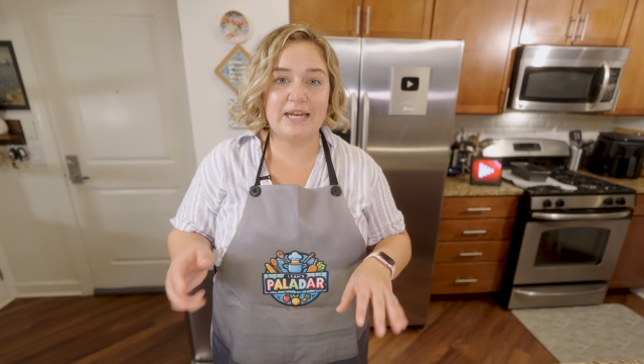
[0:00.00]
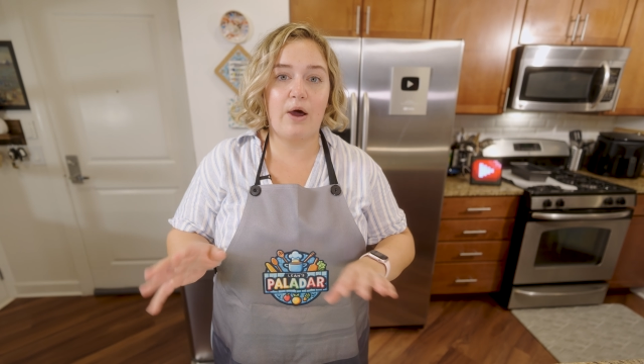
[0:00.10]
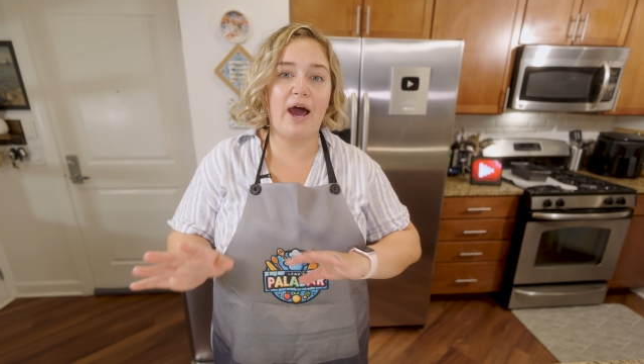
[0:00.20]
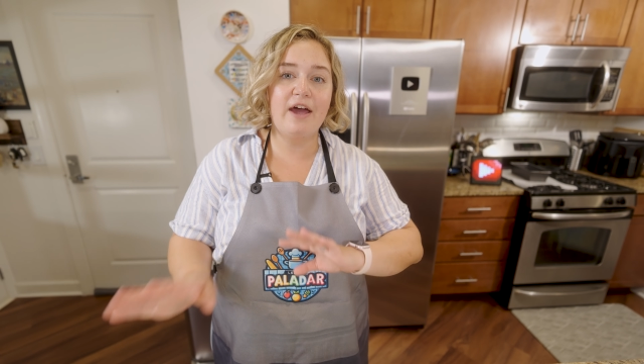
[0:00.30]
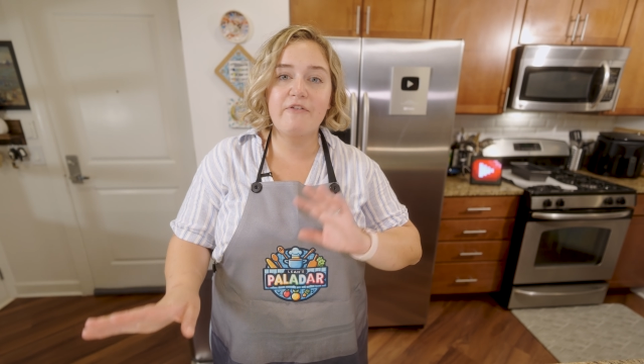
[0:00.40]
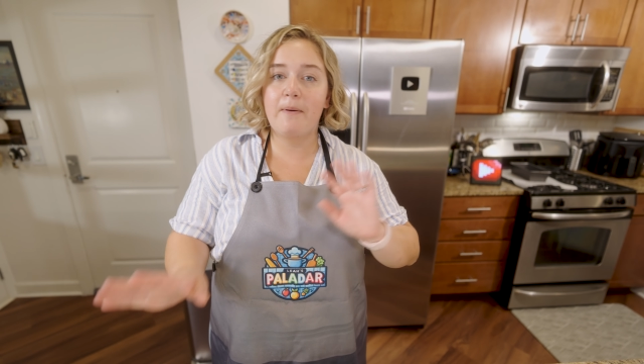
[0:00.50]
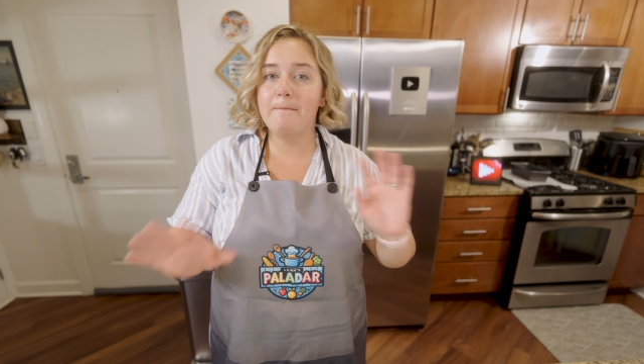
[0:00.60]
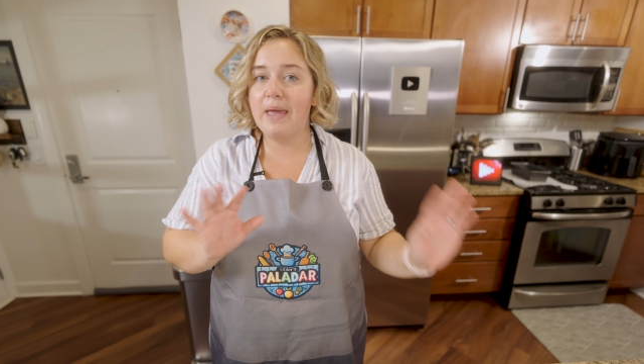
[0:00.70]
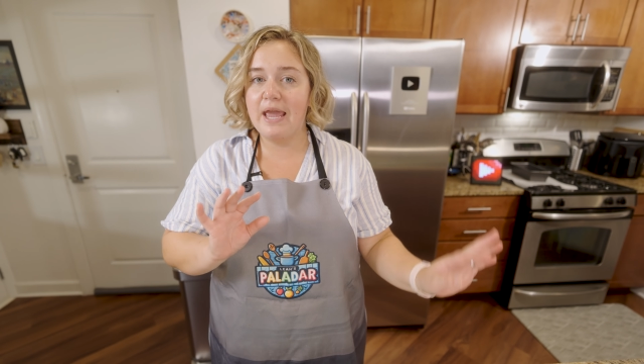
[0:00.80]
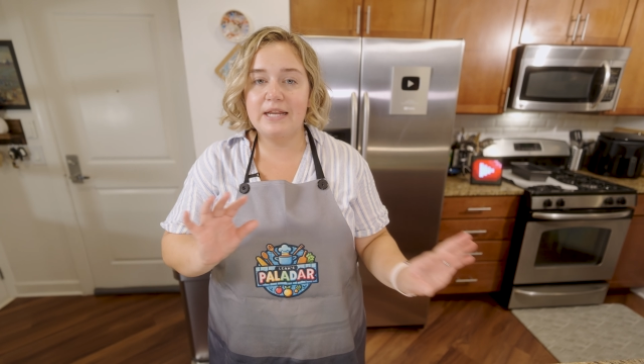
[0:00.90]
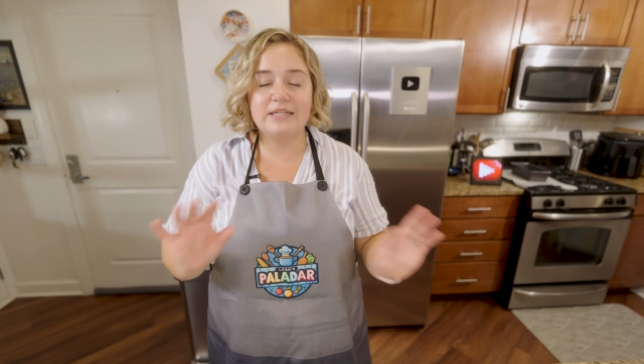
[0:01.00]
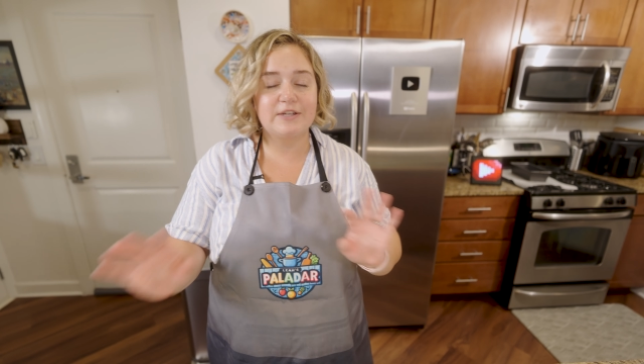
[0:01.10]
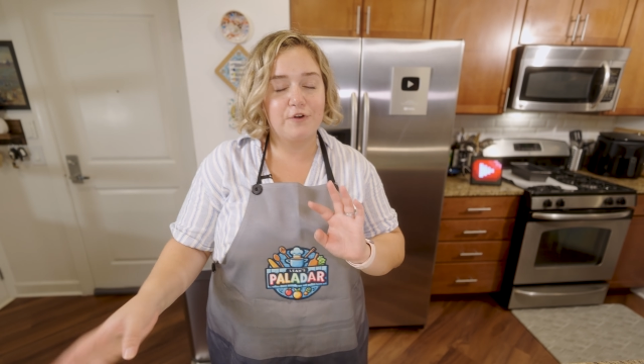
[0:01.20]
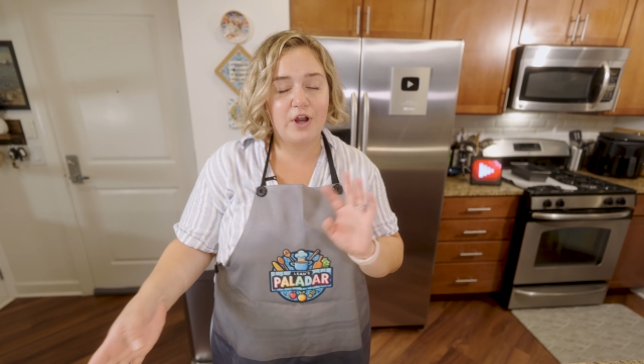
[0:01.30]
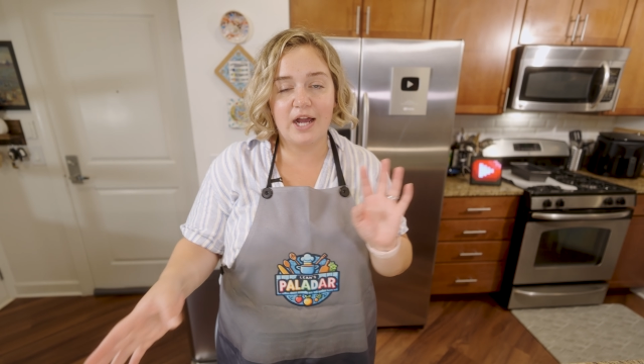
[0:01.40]
Now, I've made
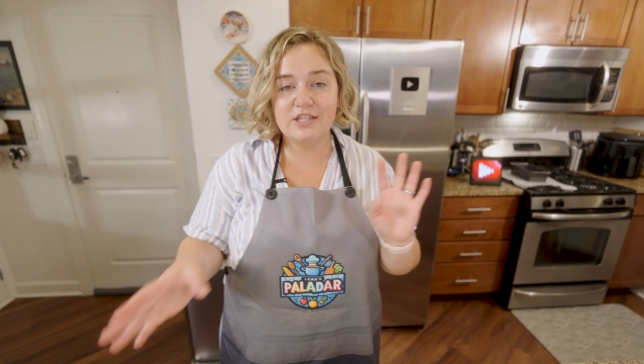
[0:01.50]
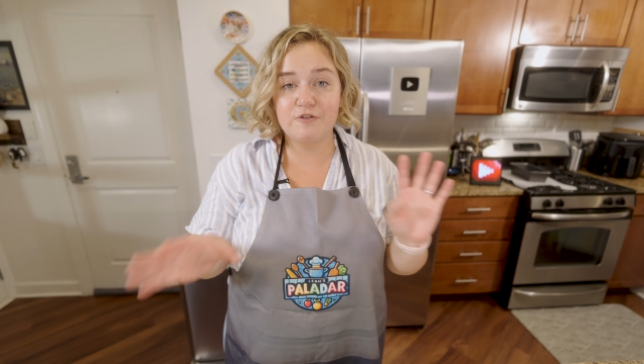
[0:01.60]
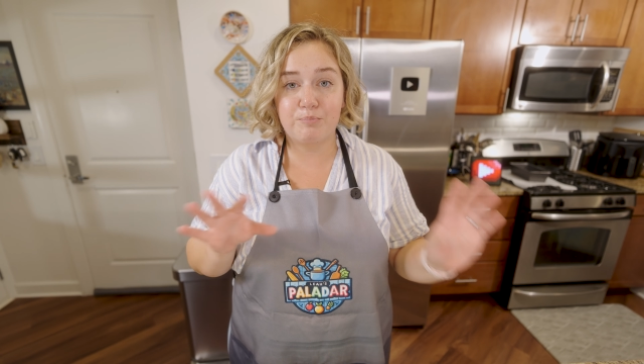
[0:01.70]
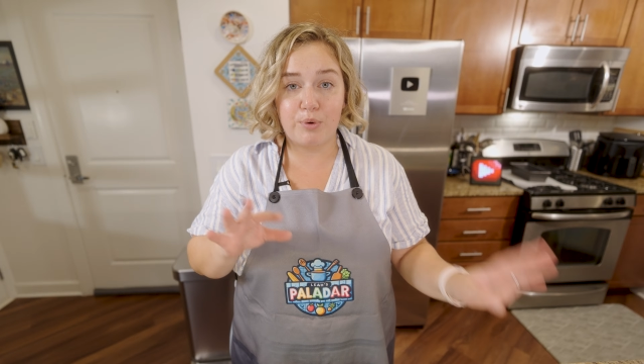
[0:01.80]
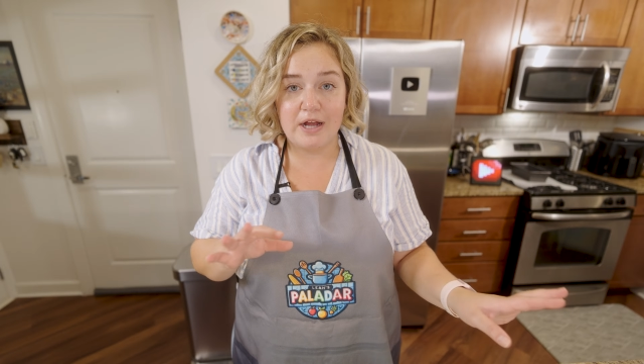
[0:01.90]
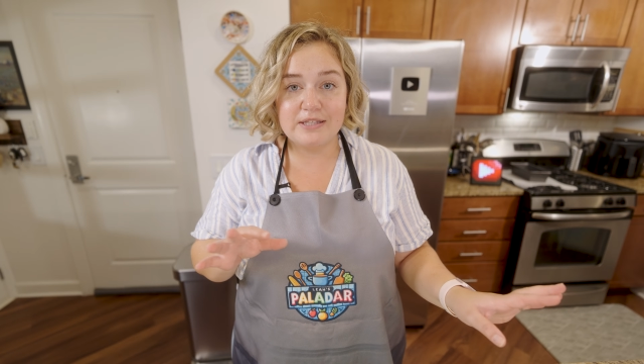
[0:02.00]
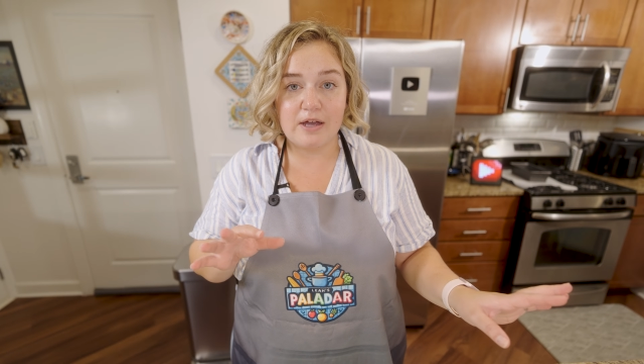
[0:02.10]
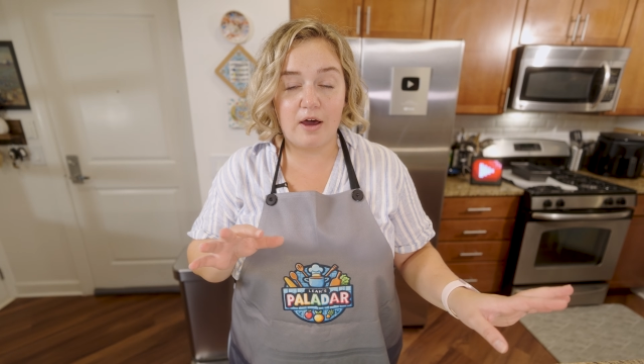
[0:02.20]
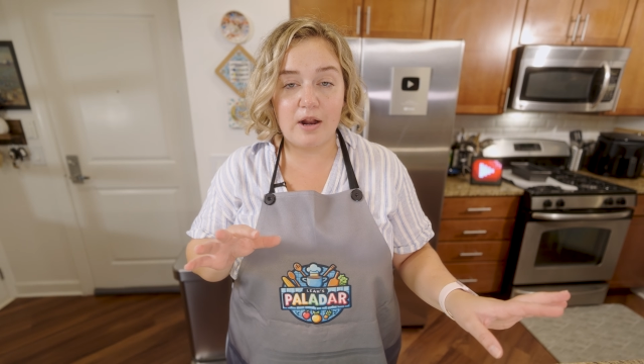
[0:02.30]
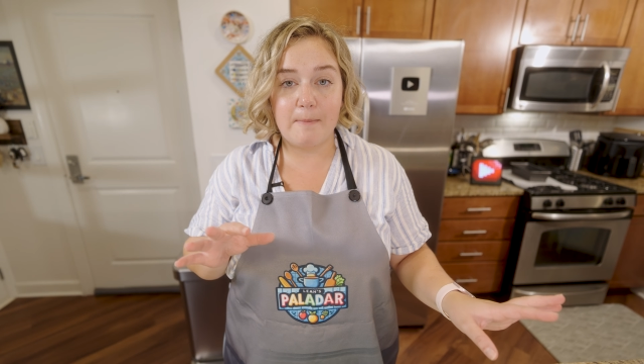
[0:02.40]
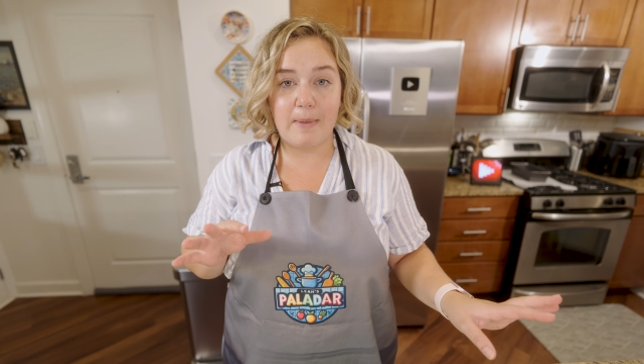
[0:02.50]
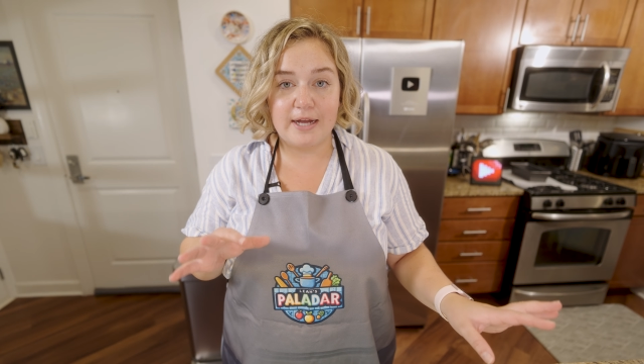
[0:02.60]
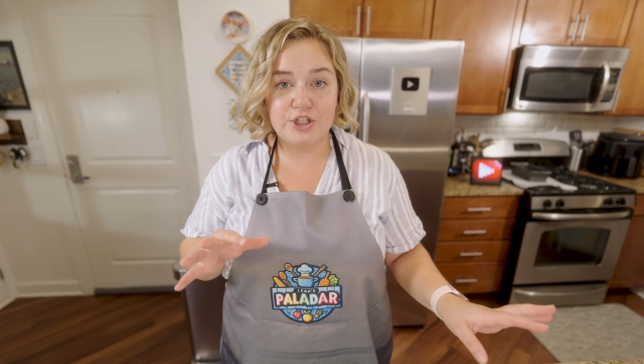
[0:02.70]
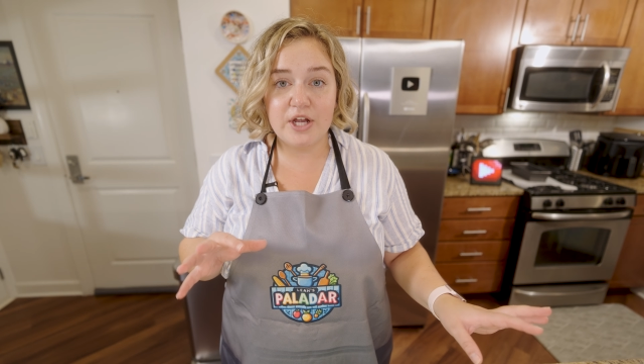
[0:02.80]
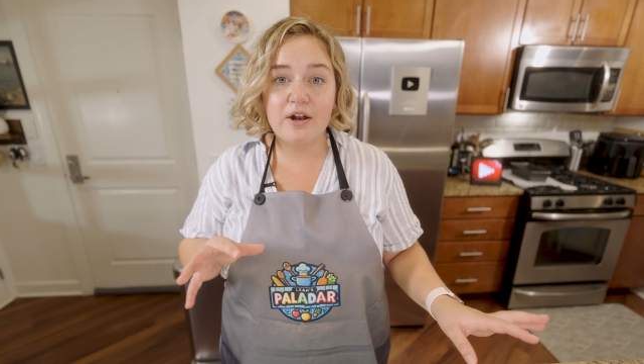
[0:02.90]
different kinds of breads on
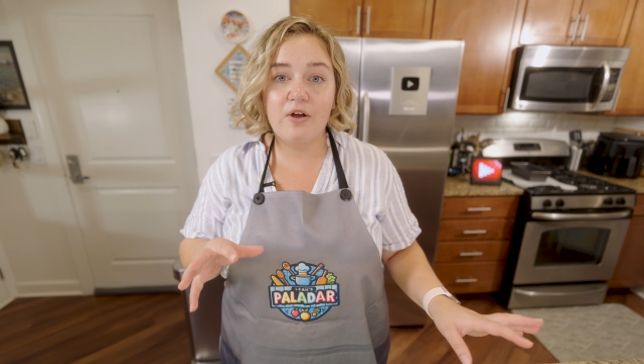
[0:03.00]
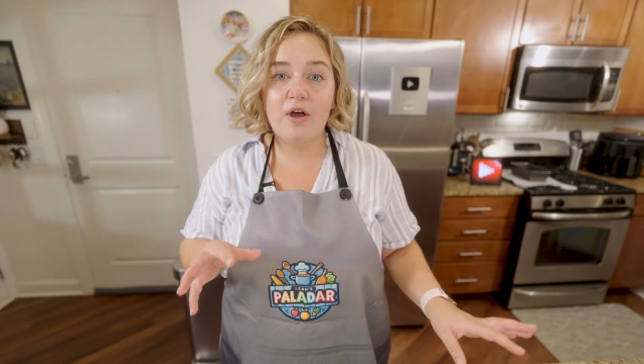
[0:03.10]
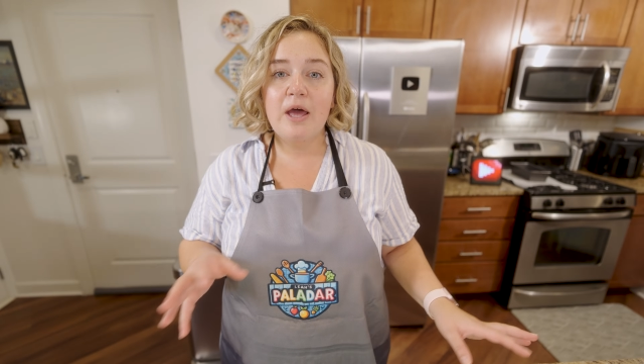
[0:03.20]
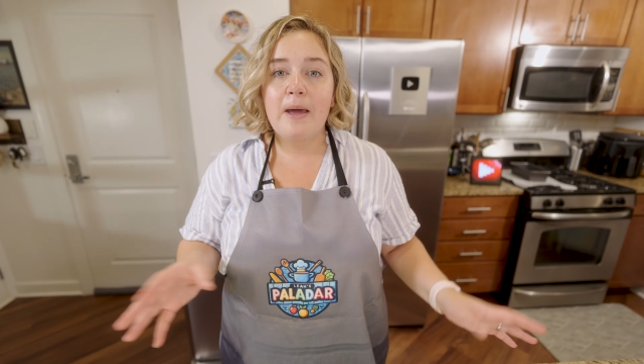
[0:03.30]
my channel,